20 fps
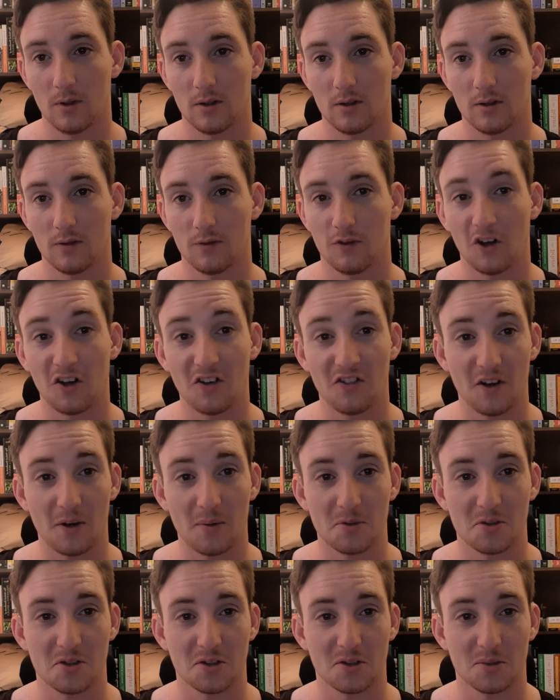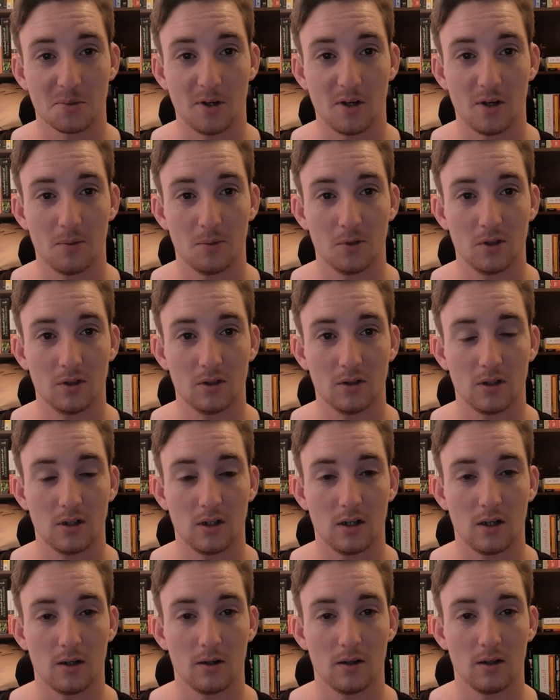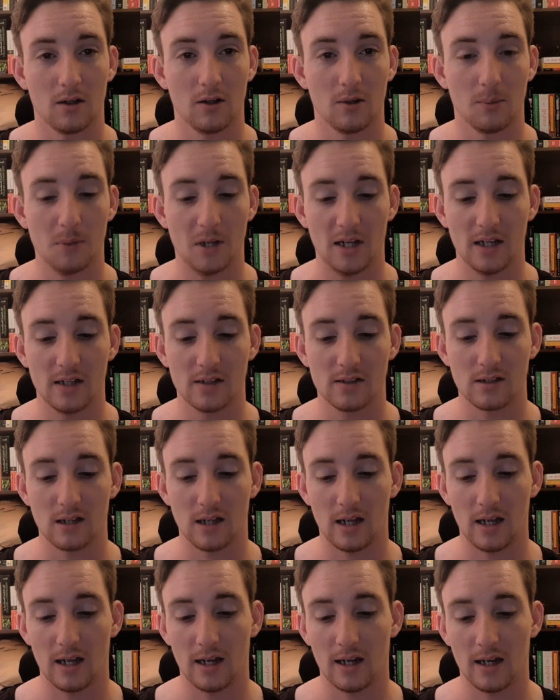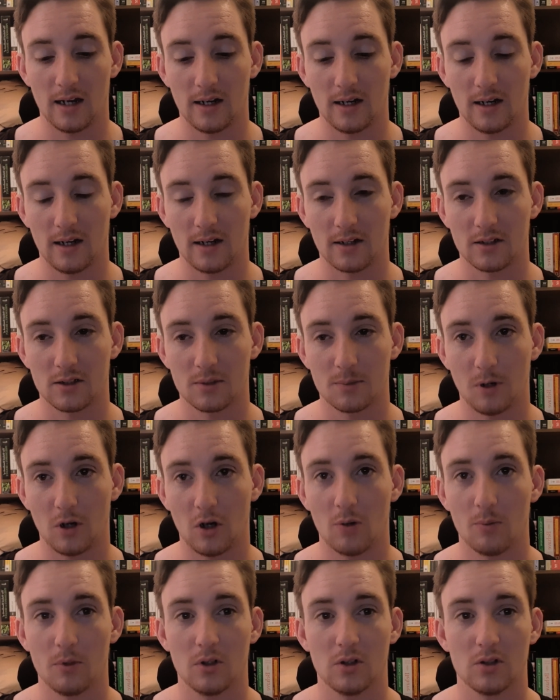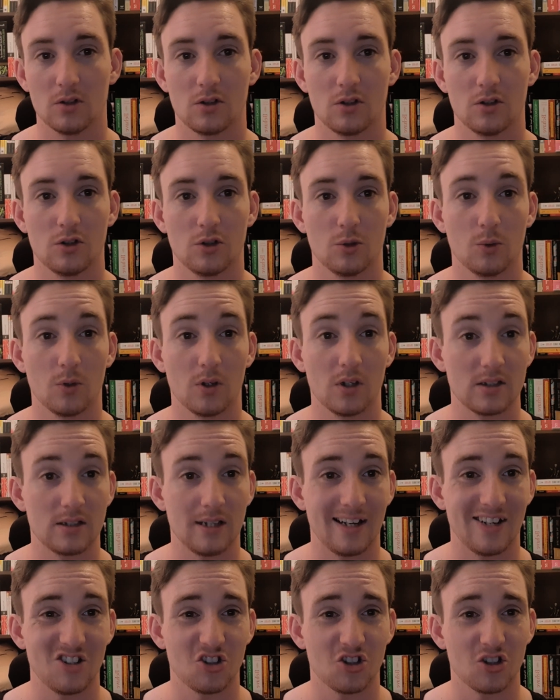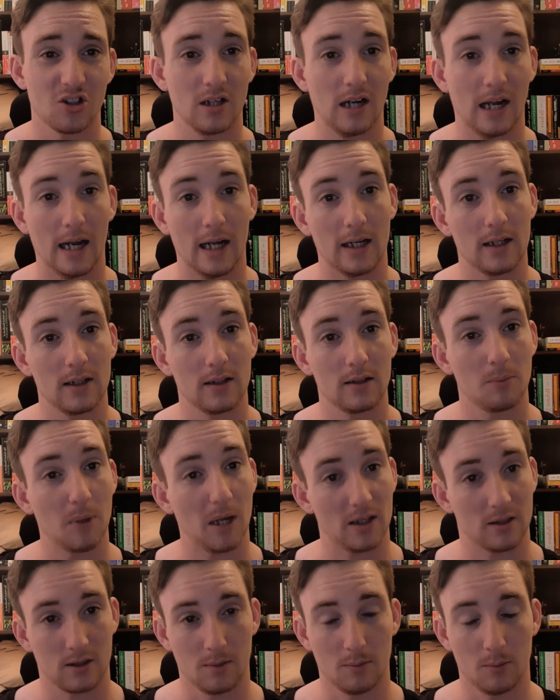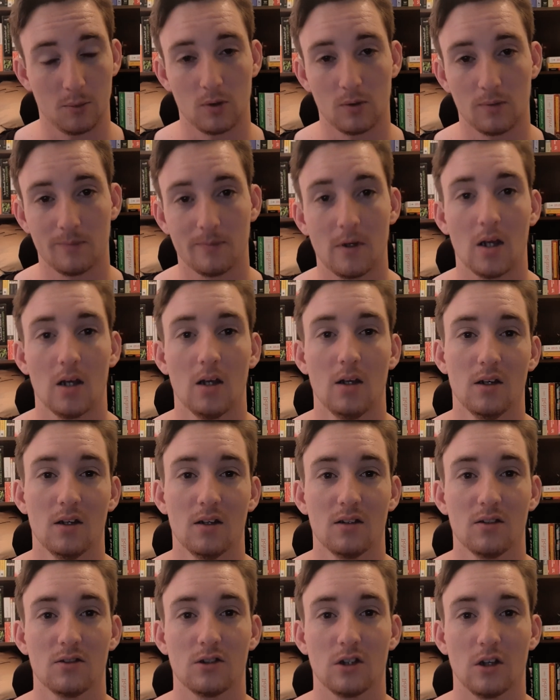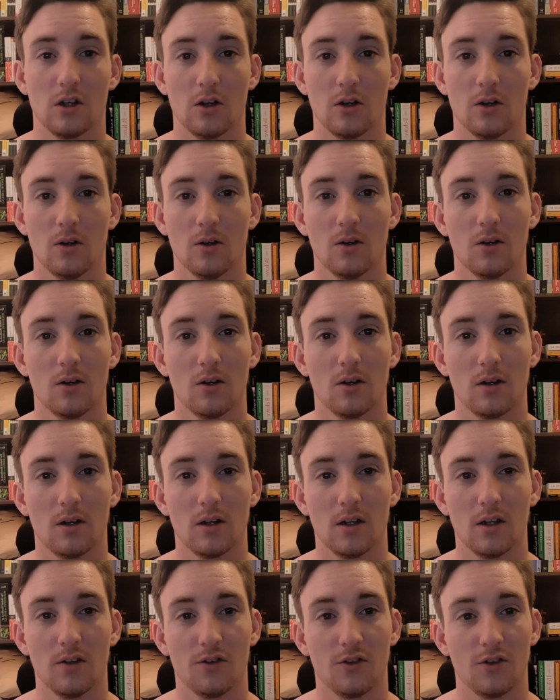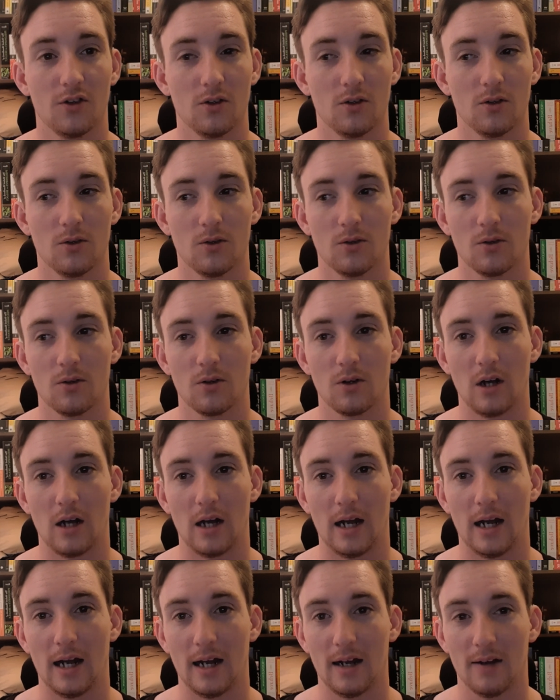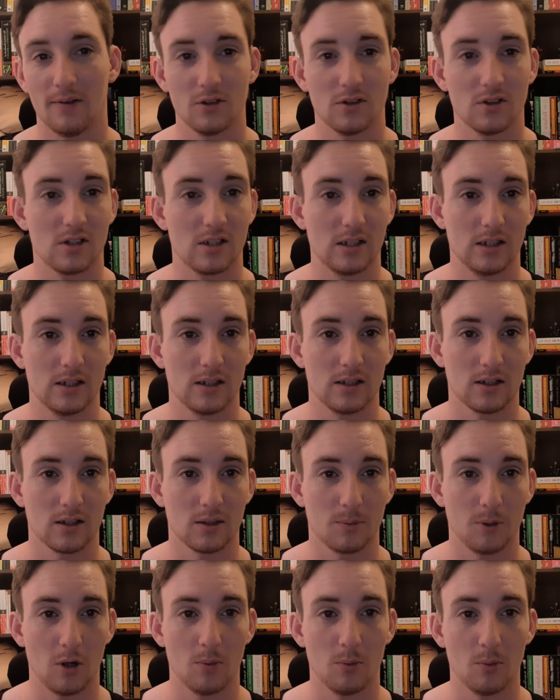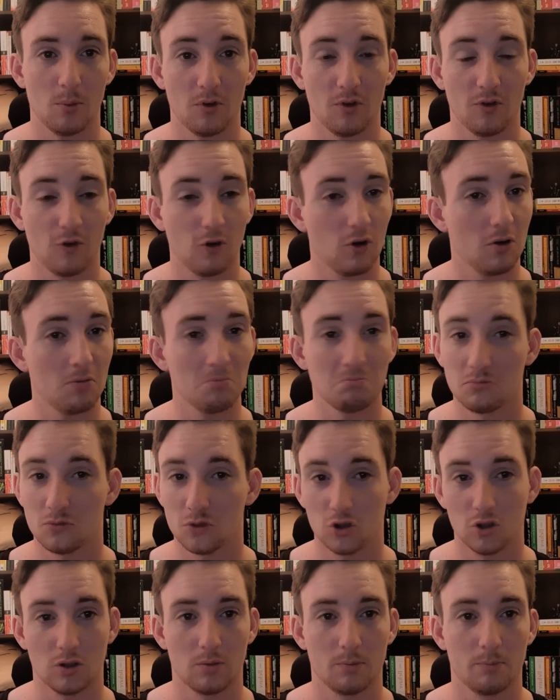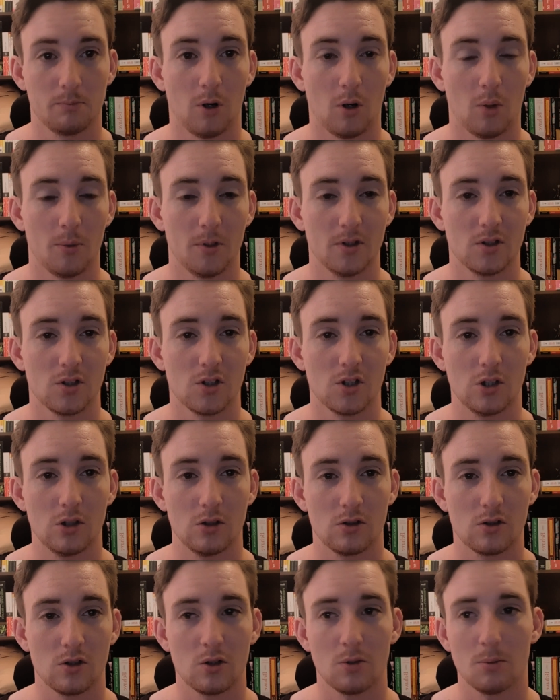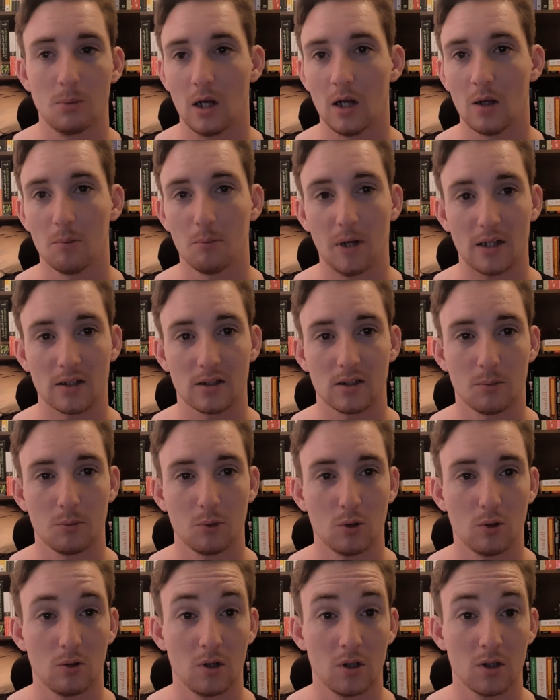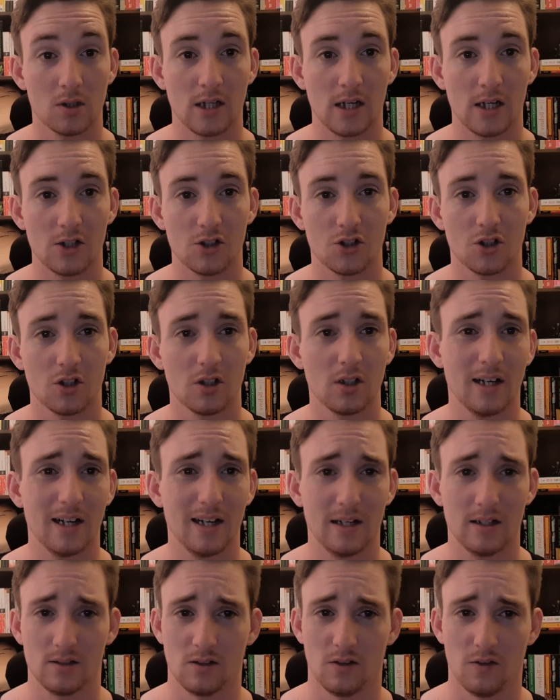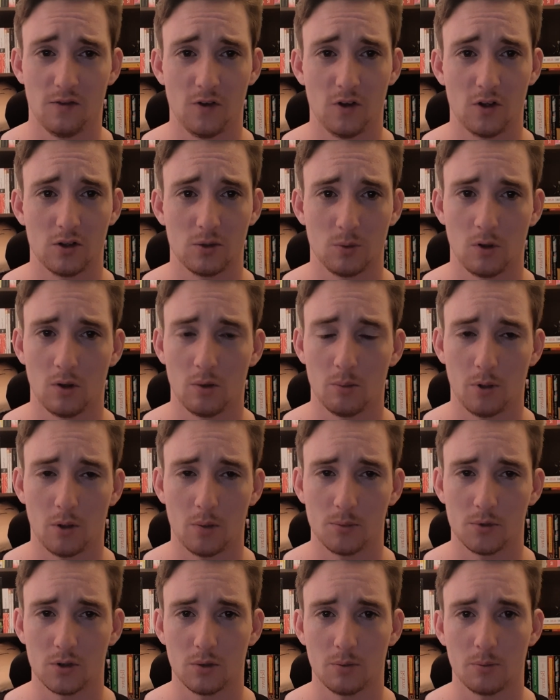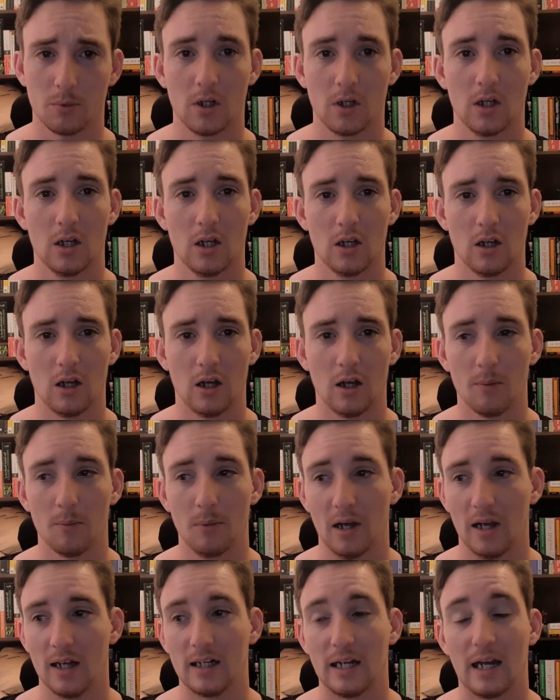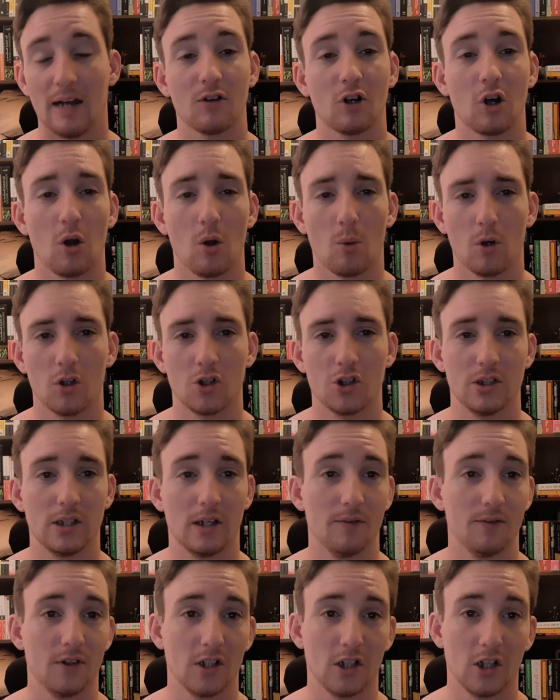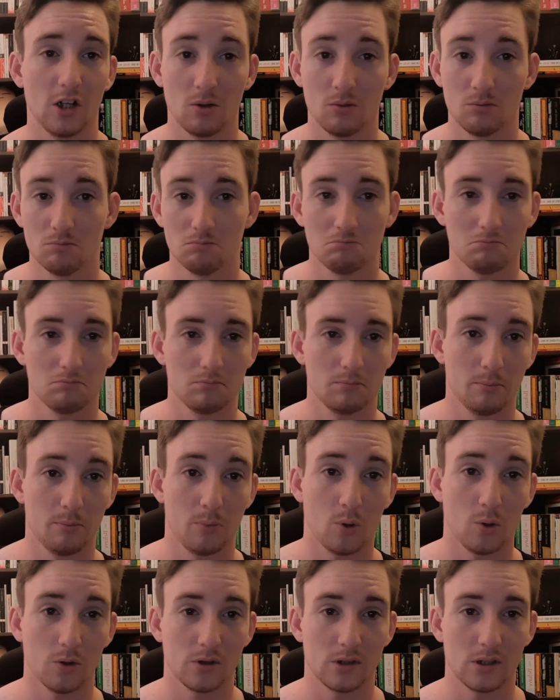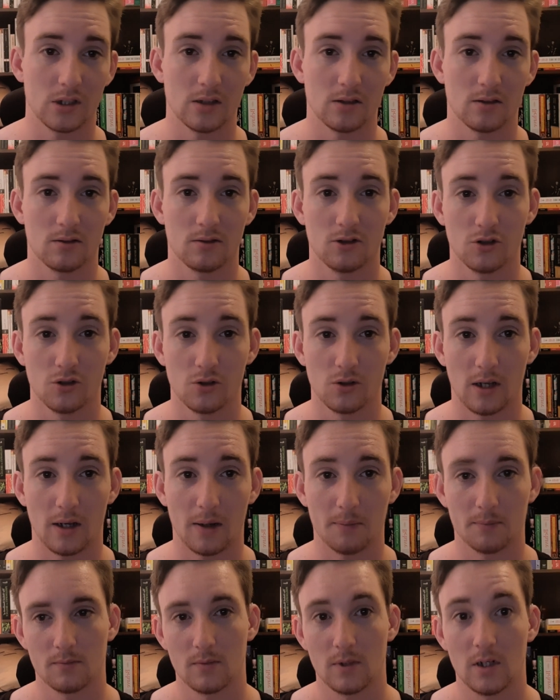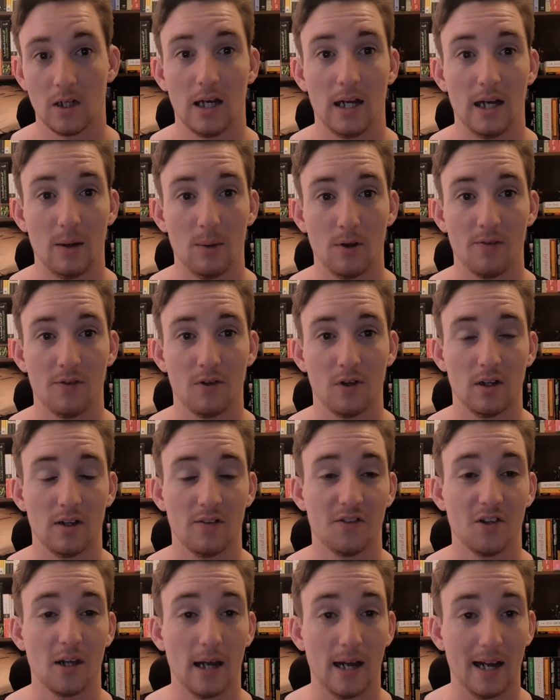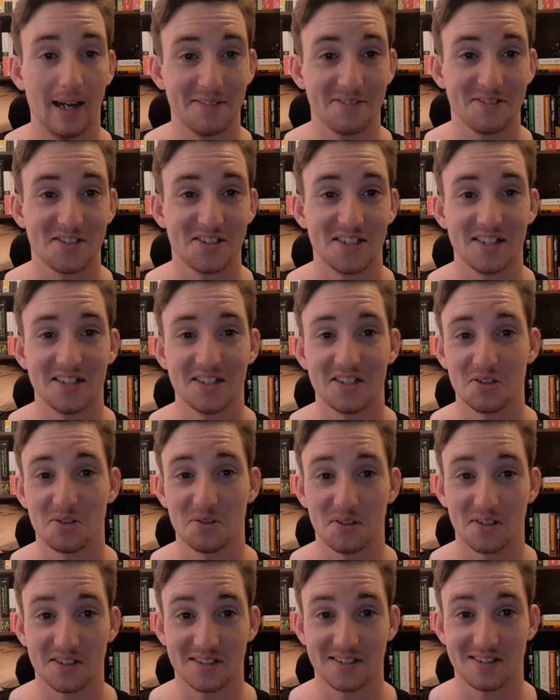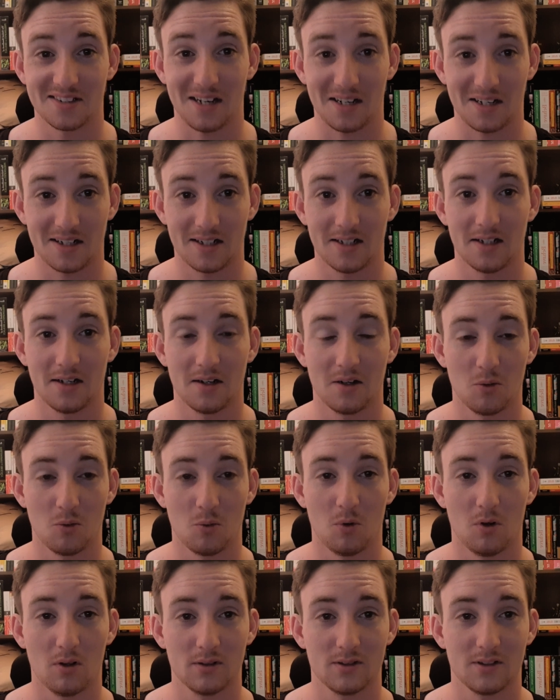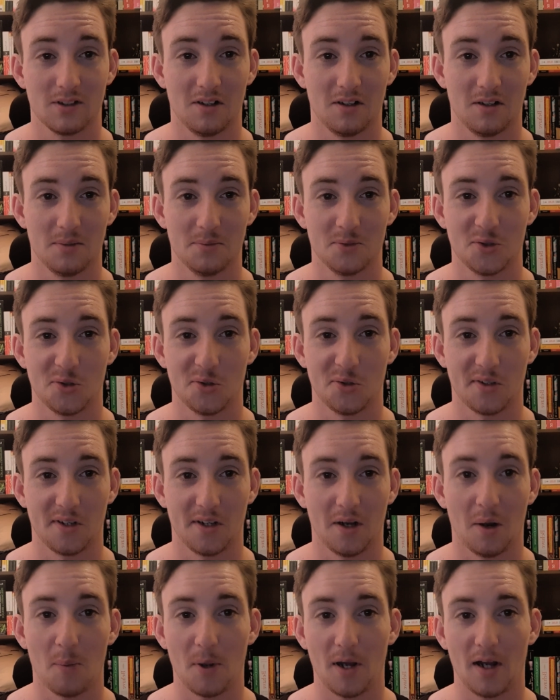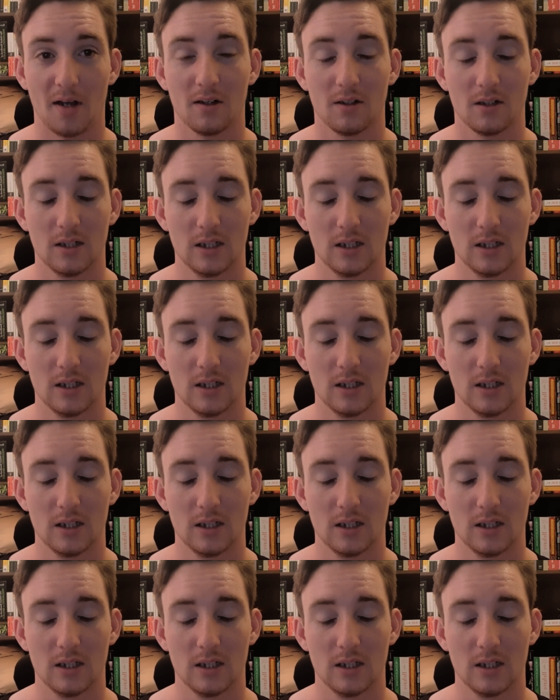very famous experiment. It's an experiment to do with attention and basketball. So if you haven't seen this experiment before, just pop into YouTube, basketball, attention, and it's the first one that pops up. And have a go at watching that video. Pause this to do that. However, if you have seen it, you know exactly what I'm talking about.